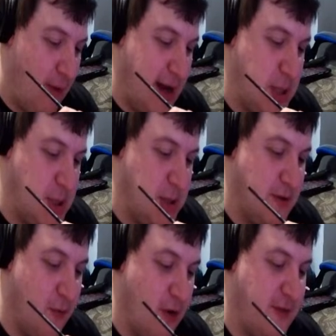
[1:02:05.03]
did you two
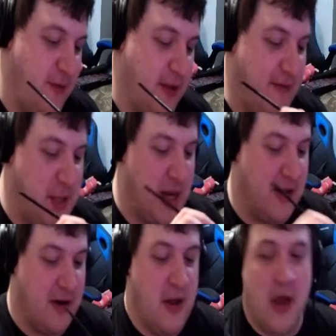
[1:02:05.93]
divorce if you love each
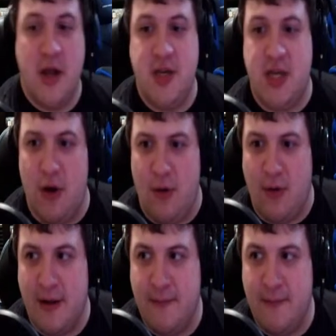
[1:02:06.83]
other? Dude,